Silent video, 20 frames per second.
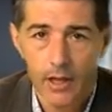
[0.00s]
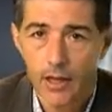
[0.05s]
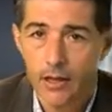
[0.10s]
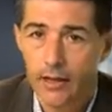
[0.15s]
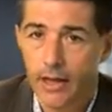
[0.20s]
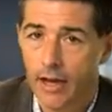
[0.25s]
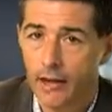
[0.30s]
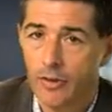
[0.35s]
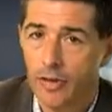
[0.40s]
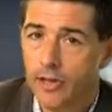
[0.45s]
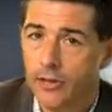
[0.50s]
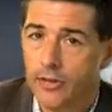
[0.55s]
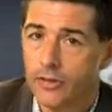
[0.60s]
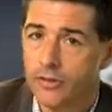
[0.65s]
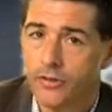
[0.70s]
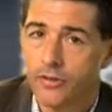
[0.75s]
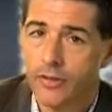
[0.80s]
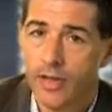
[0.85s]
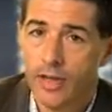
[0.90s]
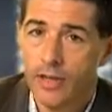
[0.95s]
Now,
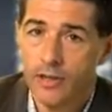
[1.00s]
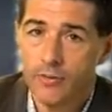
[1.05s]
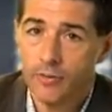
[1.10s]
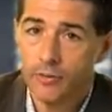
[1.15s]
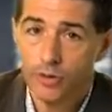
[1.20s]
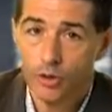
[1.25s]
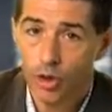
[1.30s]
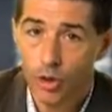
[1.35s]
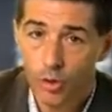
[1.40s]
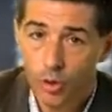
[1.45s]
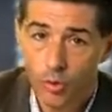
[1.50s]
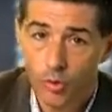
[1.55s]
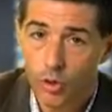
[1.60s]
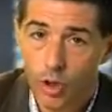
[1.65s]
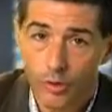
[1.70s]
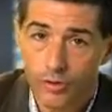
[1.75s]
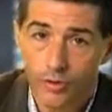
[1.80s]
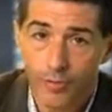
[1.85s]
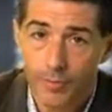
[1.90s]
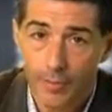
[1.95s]
this saves you
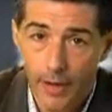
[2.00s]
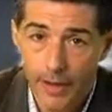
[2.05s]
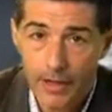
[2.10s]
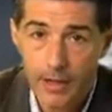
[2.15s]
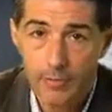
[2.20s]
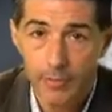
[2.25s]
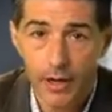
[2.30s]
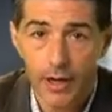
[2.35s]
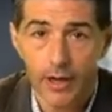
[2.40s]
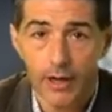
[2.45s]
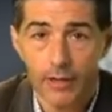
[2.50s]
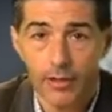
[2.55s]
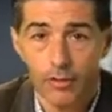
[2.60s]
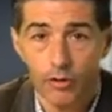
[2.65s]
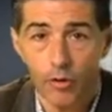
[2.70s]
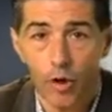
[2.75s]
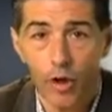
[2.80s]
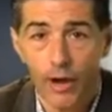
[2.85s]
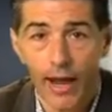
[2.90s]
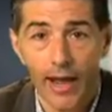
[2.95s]
lots of money by
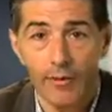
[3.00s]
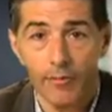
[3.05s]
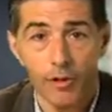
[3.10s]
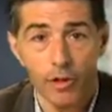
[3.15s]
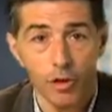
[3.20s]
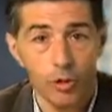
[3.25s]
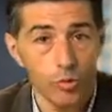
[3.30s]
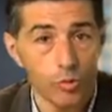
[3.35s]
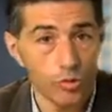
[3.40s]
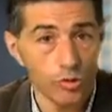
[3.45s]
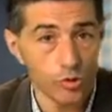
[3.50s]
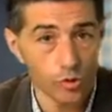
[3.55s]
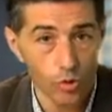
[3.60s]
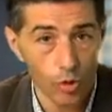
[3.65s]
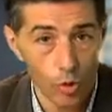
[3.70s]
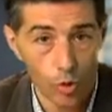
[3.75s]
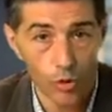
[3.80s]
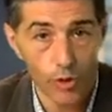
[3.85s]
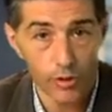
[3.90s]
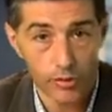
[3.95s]
not having you
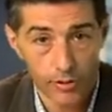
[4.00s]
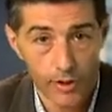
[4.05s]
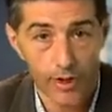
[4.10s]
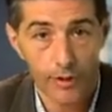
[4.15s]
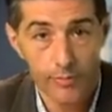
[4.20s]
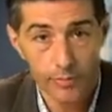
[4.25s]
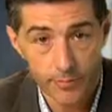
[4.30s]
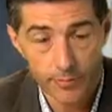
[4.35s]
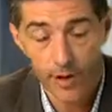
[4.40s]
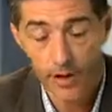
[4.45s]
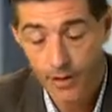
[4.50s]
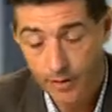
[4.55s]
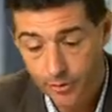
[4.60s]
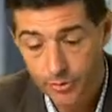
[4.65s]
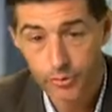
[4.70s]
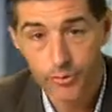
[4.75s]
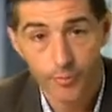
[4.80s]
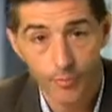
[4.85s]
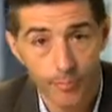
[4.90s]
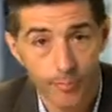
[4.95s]
store the same
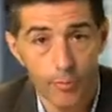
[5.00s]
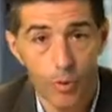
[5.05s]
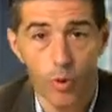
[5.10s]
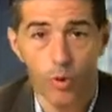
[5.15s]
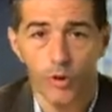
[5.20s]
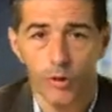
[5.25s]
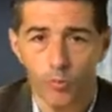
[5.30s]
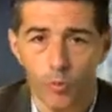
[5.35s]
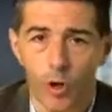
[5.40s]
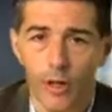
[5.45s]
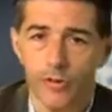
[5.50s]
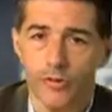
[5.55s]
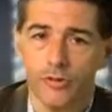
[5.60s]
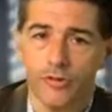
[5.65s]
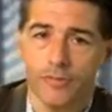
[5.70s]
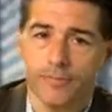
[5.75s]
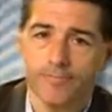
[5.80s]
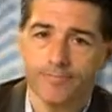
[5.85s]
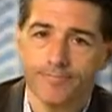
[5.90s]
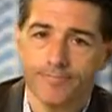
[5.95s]
files more than
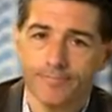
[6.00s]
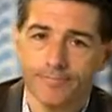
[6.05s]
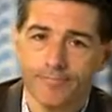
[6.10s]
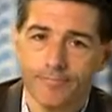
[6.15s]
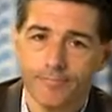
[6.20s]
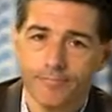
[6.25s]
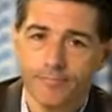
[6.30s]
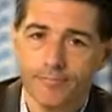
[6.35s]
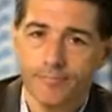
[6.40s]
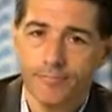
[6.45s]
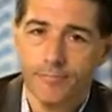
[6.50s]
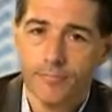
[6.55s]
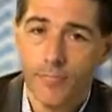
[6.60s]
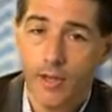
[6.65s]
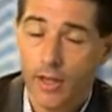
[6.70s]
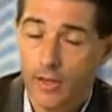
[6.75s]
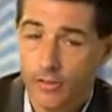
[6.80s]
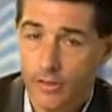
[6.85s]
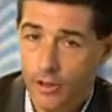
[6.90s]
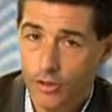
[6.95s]
once.
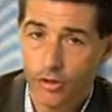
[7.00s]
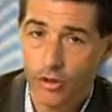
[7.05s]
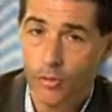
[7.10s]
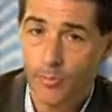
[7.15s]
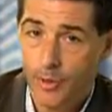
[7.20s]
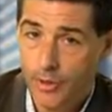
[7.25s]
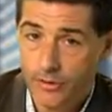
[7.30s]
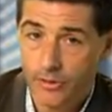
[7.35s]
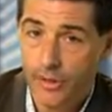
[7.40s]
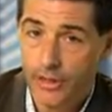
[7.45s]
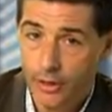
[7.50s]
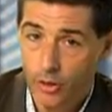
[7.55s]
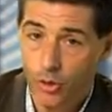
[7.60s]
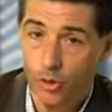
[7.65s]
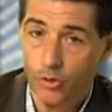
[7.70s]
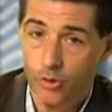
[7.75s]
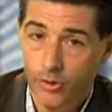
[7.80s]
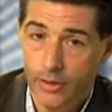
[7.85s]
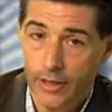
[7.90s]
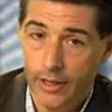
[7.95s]
Dedupe is a
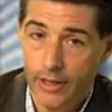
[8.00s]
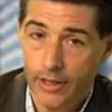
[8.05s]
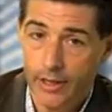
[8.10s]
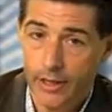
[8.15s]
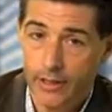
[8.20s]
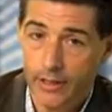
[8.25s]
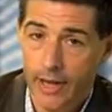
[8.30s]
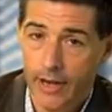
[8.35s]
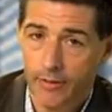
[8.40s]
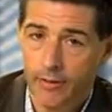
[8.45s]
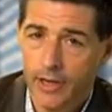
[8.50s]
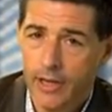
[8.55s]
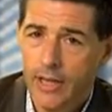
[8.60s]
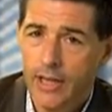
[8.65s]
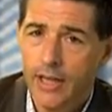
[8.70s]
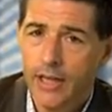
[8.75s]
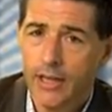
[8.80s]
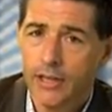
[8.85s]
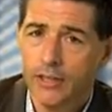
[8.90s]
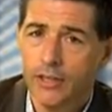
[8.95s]
good thing. Now,
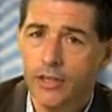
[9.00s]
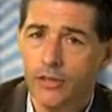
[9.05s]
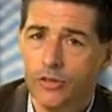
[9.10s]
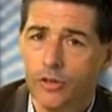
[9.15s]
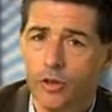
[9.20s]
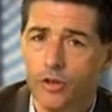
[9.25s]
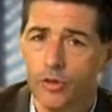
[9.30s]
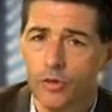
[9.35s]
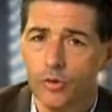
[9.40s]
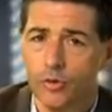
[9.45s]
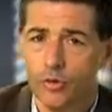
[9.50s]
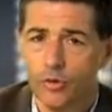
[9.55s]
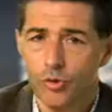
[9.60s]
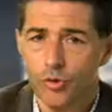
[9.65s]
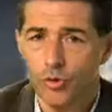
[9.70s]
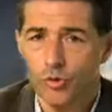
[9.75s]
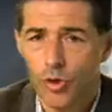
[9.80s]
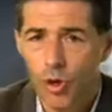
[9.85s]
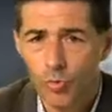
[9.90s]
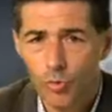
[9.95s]
indeed,
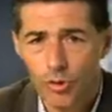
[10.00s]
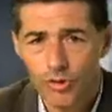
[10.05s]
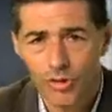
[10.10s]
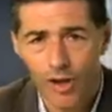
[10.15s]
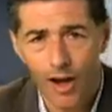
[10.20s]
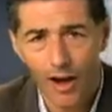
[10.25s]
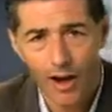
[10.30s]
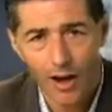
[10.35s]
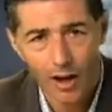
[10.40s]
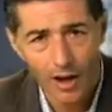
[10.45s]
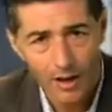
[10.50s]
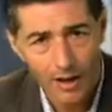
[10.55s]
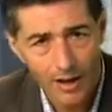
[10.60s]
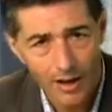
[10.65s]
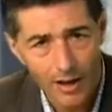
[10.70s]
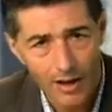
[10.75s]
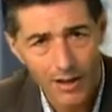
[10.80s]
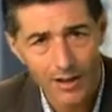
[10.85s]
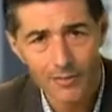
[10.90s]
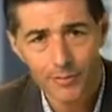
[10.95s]
you don't want to
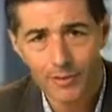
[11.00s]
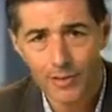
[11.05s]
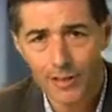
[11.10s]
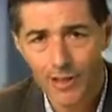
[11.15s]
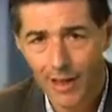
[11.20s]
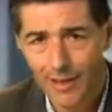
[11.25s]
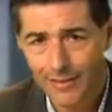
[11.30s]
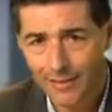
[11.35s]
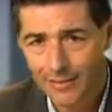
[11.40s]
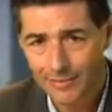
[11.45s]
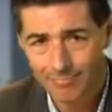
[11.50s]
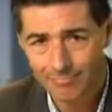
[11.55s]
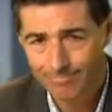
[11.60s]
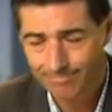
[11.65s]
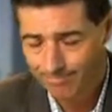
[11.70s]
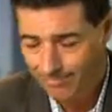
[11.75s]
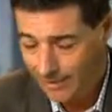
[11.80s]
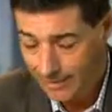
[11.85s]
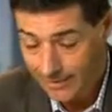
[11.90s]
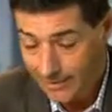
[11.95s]
archive and
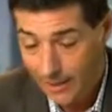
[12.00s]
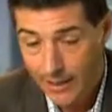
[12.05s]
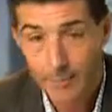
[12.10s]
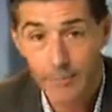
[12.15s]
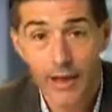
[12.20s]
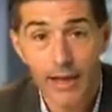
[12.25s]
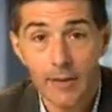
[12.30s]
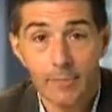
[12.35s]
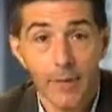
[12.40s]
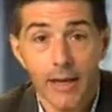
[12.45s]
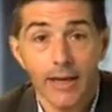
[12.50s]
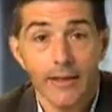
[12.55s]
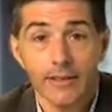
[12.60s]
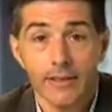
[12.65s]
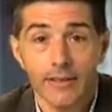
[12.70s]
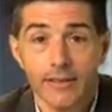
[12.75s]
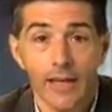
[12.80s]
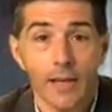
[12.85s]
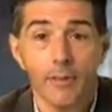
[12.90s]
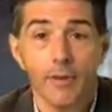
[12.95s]
the same email,
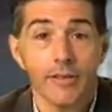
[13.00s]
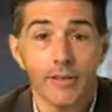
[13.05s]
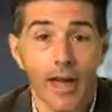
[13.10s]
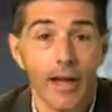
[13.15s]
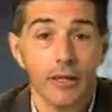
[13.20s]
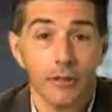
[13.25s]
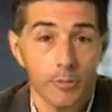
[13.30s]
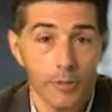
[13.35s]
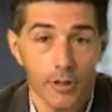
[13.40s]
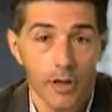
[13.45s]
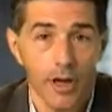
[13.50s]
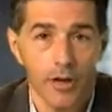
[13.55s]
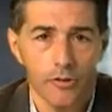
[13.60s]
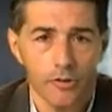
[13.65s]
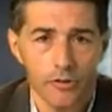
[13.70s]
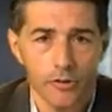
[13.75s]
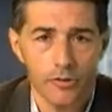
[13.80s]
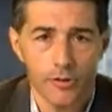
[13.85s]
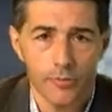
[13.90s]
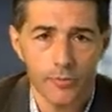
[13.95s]
the same attachment
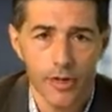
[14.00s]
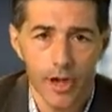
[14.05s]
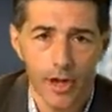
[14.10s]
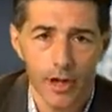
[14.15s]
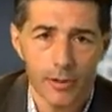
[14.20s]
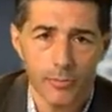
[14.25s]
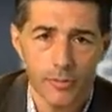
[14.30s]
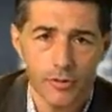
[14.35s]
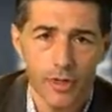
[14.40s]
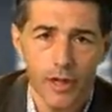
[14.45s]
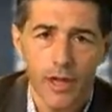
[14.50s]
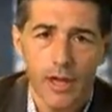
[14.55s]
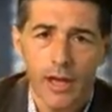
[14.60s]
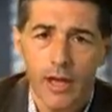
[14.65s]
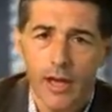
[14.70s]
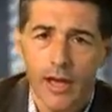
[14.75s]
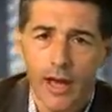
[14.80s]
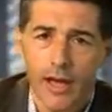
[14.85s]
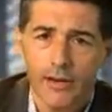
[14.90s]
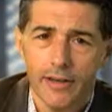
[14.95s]
hundreds of times.
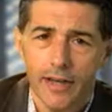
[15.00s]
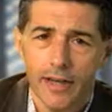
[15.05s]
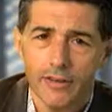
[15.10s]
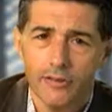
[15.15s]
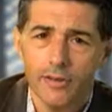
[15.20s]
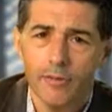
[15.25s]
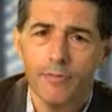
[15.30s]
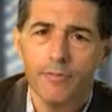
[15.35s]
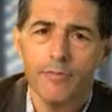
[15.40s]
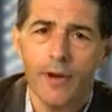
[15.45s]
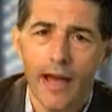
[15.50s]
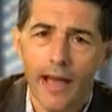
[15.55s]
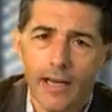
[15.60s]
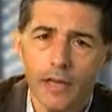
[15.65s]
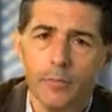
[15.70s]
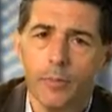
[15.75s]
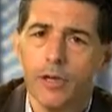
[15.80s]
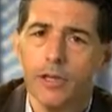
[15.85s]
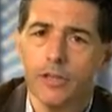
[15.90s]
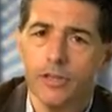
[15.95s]
And it's a
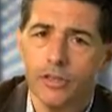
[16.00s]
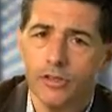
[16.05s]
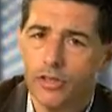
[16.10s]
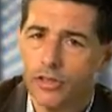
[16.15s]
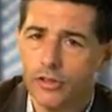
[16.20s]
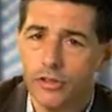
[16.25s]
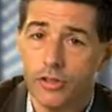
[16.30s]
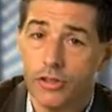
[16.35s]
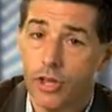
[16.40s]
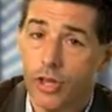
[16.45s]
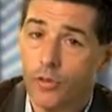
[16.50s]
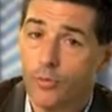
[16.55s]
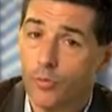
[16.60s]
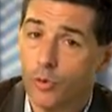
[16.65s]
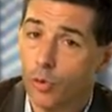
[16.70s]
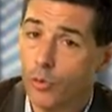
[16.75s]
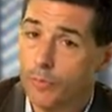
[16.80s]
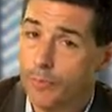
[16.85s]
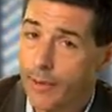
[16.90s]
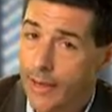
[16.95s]
valuable addition to the
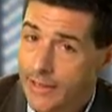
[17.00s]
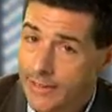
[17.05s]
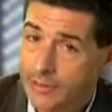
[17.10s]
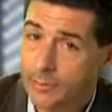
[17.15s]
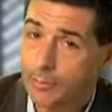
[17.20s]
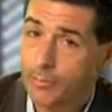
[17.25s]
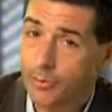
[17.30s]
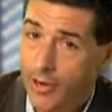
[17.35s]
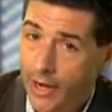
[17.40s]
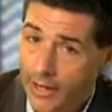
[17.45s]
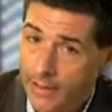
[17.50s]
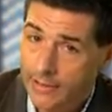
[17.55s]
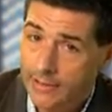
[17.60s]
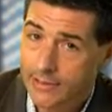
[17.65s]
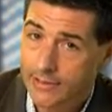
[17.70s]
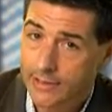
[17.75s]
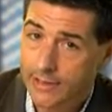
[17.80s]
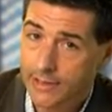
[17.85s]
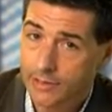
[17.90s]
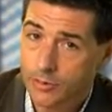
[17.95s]
overall best
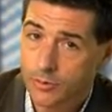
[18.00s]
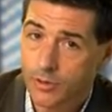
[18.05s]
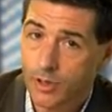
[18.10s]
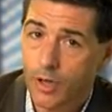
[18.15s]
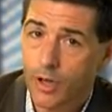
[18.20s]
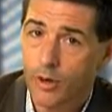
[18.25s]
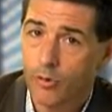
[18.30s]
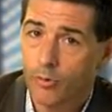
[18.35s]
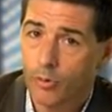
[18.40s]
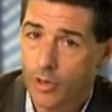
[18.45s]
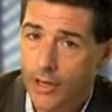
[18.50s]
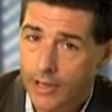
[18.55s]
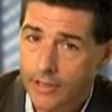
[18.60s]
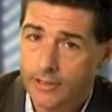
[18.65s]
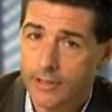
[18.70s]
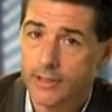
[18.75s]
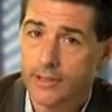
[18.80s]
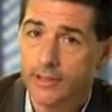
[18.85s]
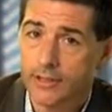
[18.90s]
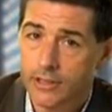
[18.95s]
practices
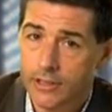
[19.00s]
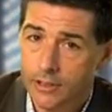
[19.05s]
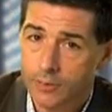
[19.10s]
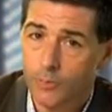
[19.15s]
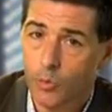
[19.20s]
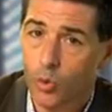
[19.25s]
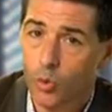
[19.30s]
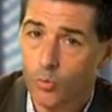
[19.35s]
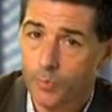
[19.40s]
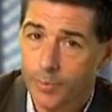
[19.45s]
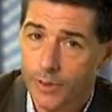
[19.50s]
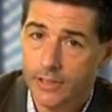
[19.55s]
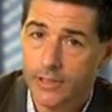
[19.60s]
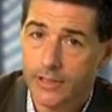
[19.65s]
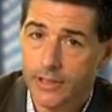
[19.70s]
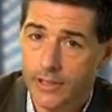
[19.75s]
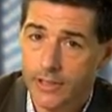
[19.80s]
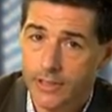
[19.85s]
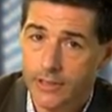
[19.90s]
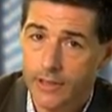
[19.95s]
relating to small
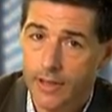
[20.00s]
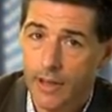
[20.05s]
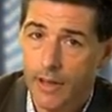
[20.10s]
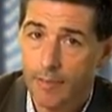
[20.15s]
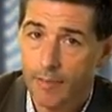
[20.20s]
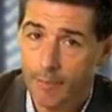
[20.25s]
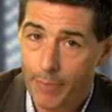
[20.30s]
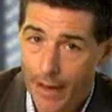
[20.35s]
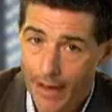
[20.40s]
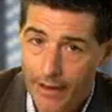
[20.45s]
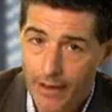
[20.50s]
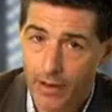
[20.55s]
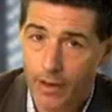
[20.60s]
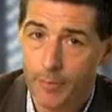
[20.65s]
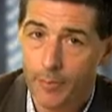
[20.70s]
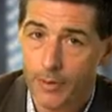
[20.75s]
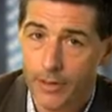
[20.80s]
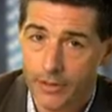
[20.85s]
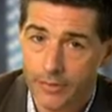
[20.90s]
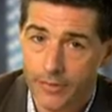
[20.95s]
business
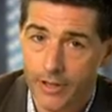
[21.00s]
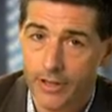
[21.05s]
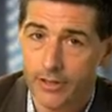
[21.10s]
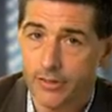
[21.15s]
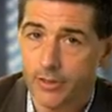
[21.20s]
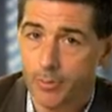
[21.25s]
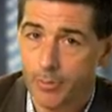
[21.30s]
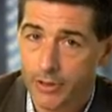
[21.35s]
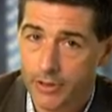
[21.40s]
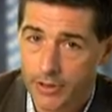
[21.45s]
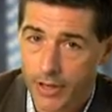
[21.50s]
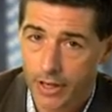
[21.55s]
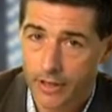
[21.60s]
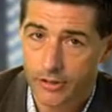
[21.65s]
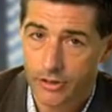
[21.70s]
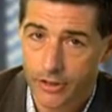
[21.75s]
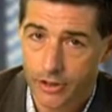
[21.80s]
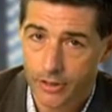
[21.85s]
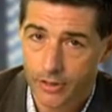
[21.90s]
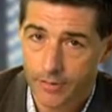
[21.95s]
backup and data
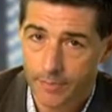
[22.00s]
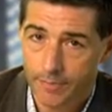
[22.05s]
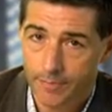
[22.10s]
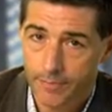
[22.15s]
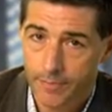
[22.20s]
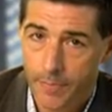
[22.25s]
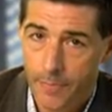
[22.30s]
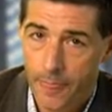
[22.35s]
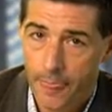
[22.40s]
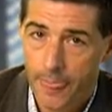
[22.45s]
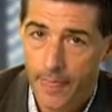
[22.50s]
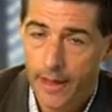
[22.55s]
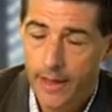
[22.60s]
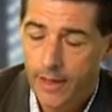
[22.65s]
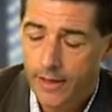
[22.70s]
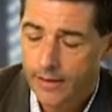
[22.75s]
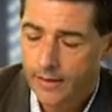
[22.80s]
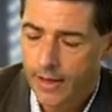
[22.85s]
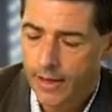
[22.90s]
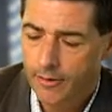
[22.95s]
protection.
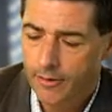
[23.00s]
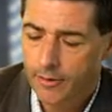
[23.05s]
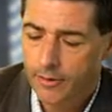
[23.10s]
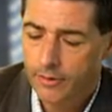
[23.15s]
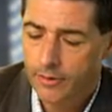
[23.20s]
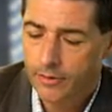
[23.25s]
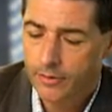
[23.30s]
Now,